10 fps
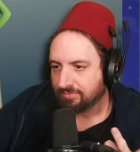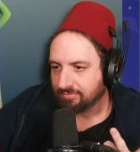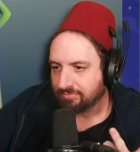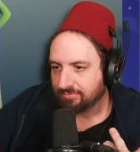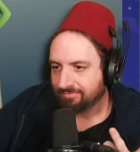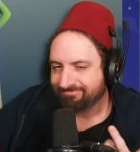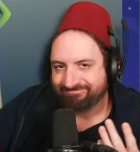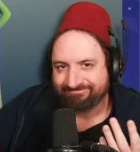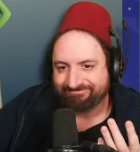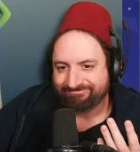
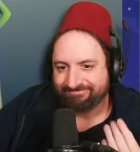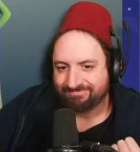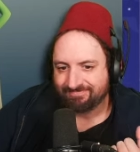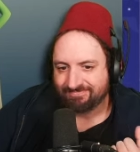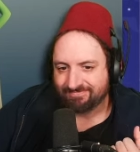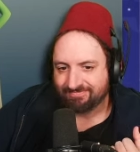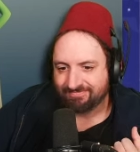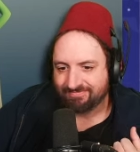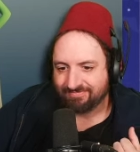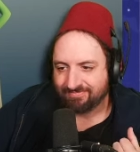
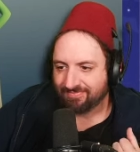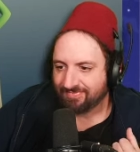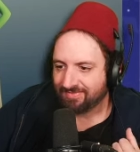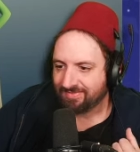No one is speaking in this clip.